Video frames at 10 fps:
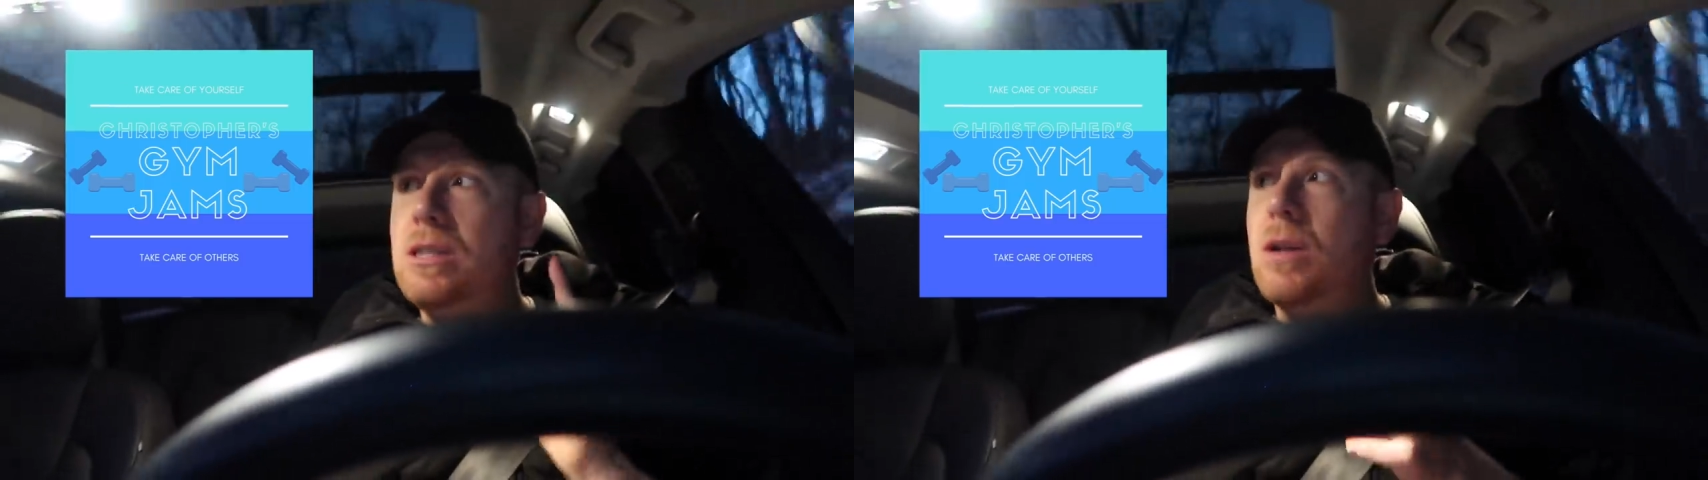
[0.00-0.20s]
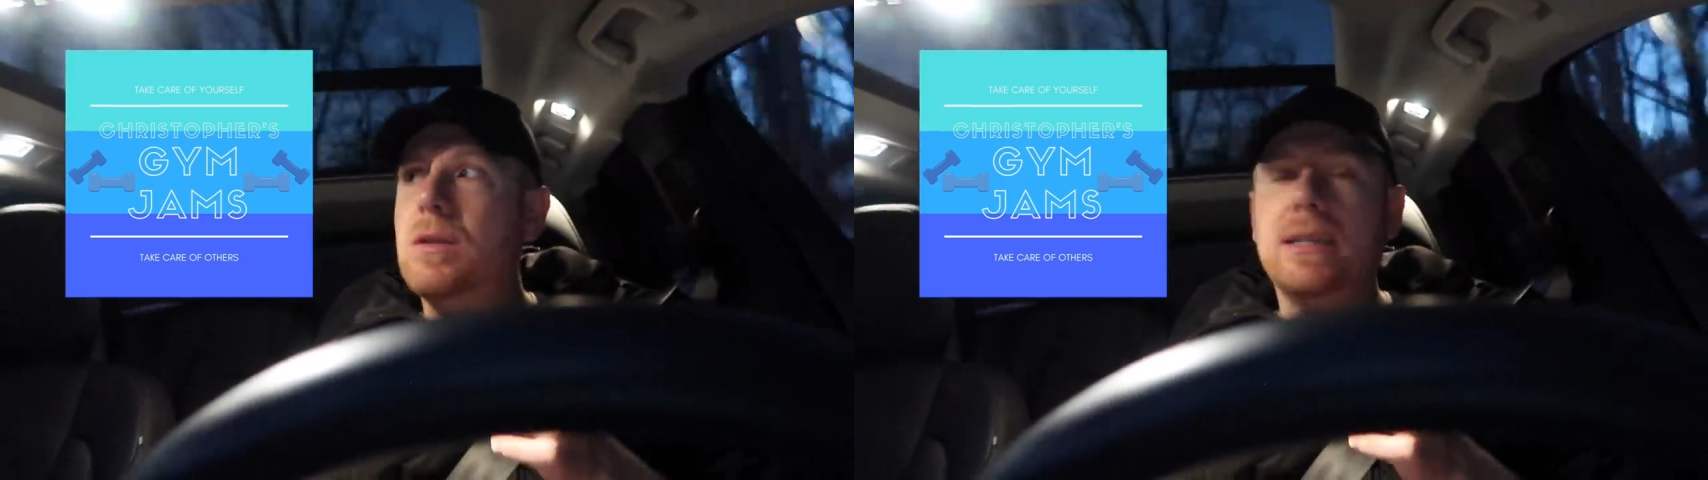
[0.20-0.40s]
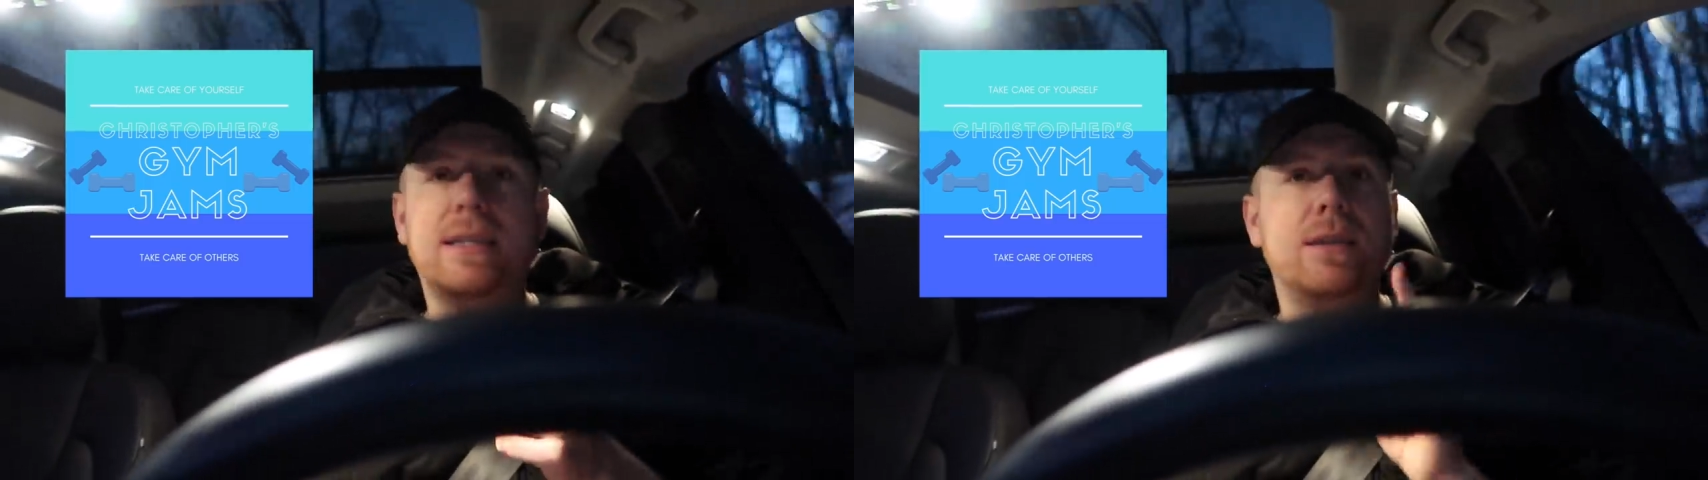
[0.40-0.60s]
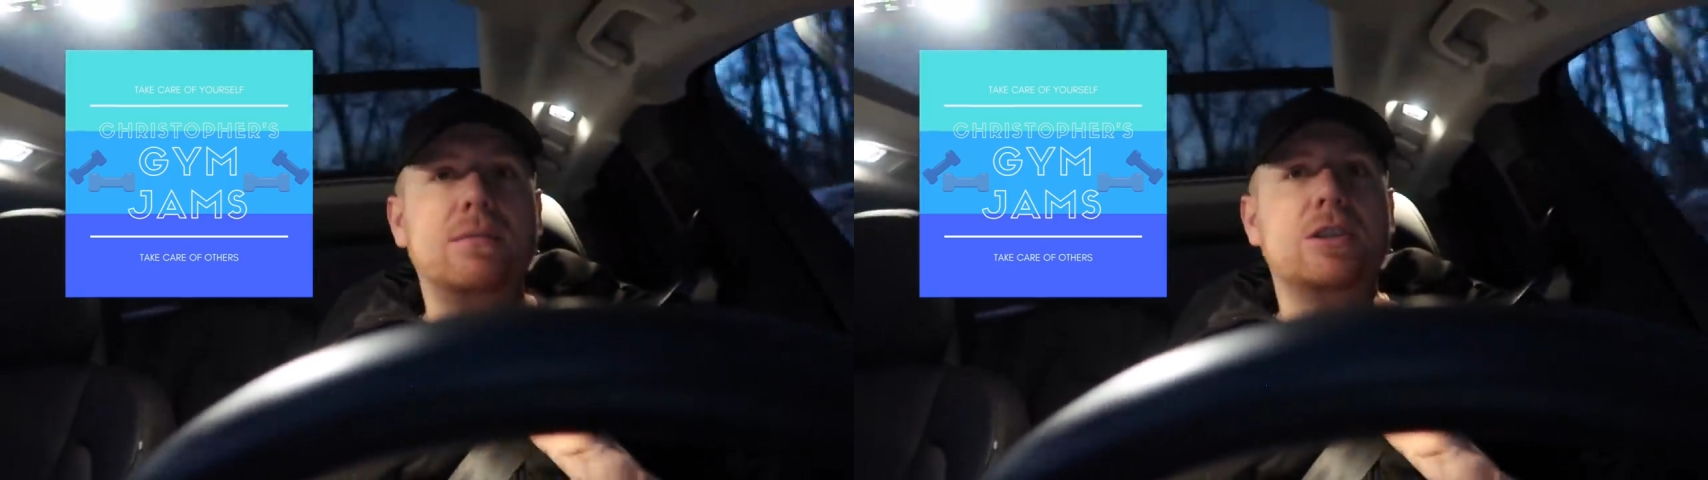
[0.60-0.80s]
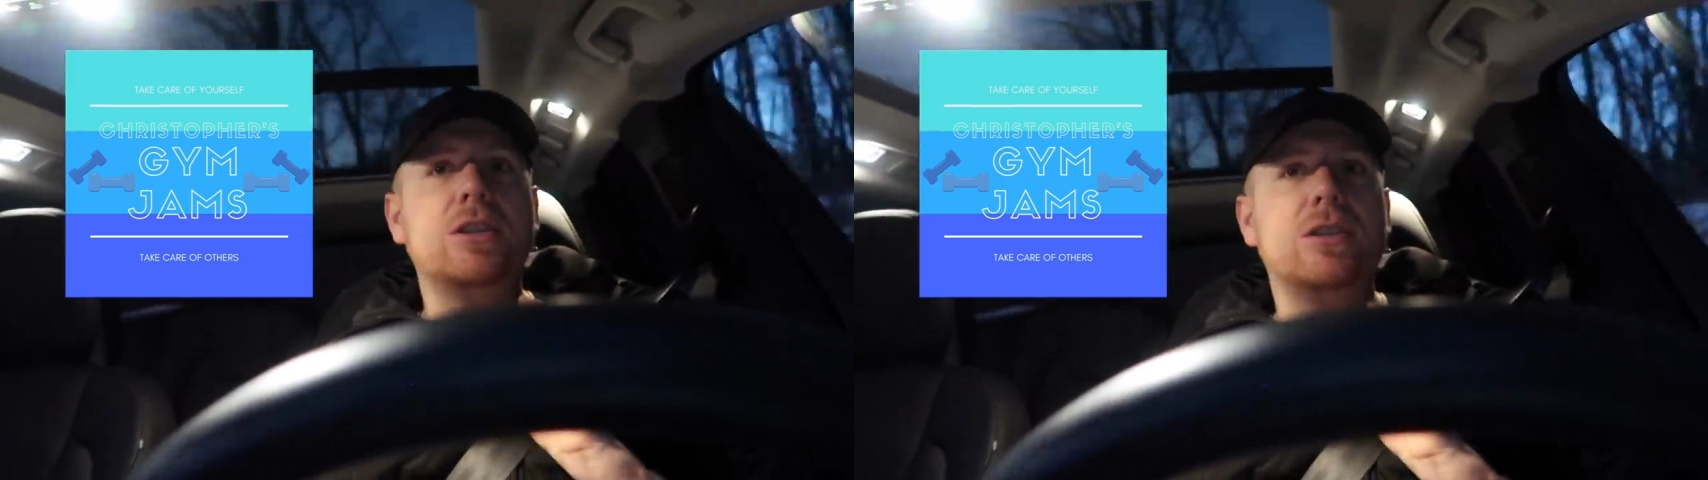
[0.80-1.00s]
don't listen
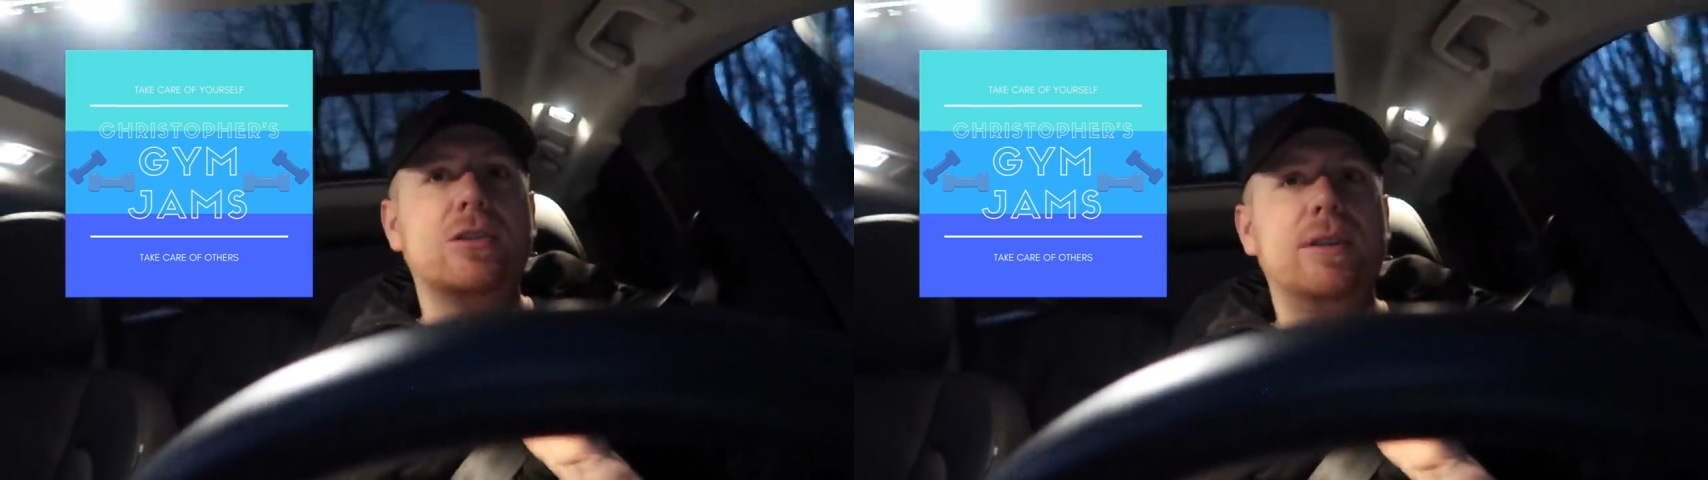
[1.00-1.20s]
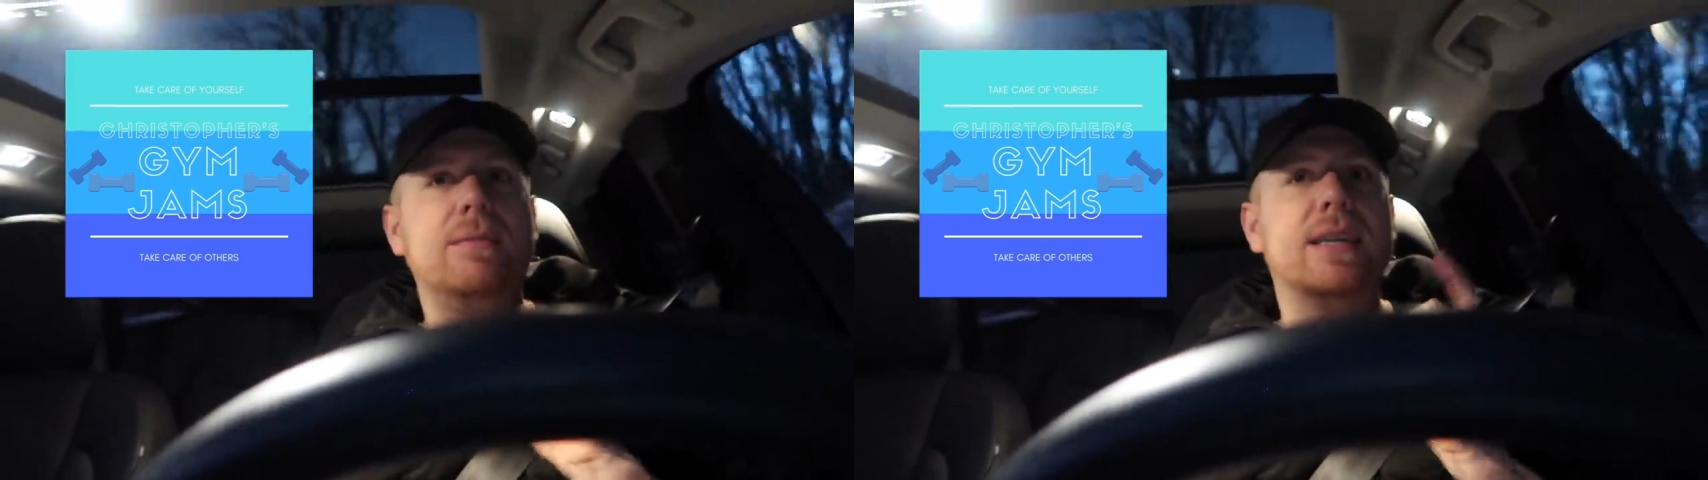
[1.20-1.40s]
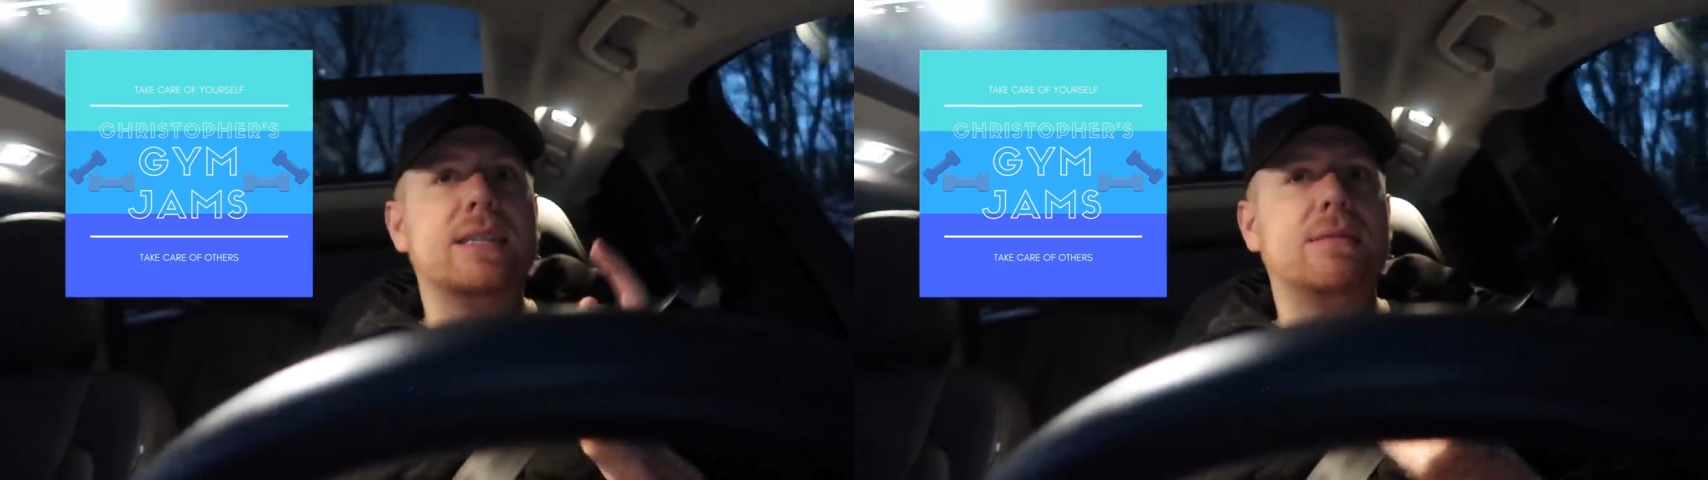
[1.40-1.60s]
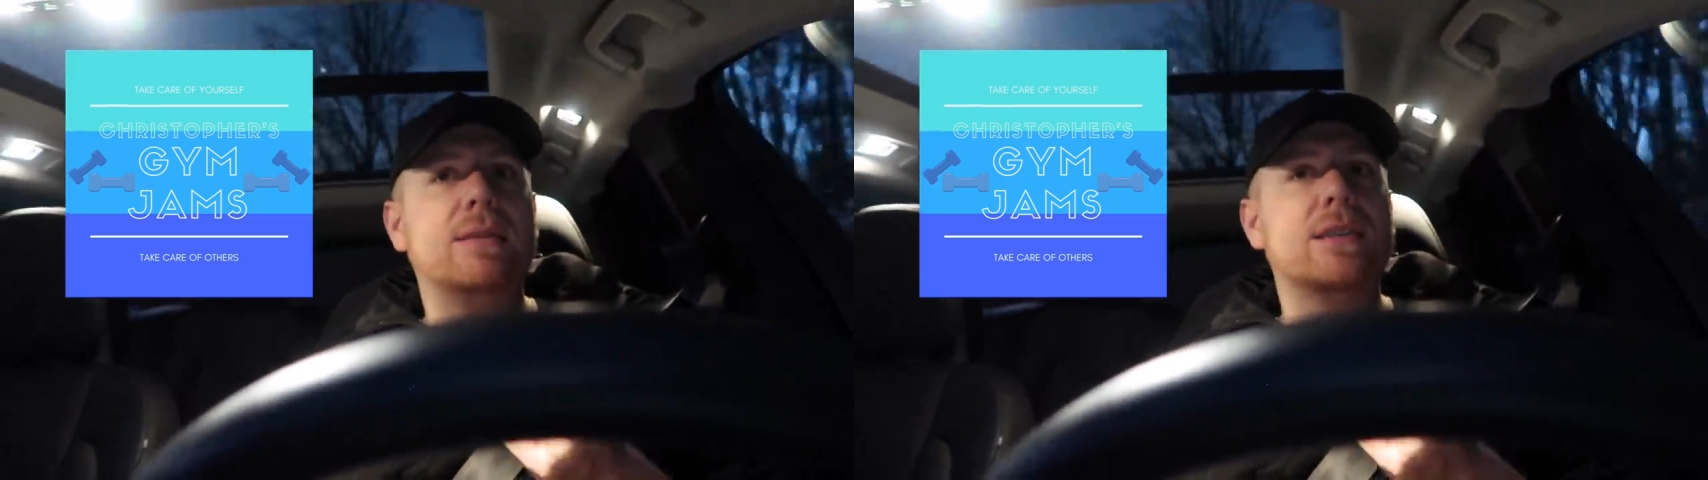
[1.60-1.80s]
with children because some of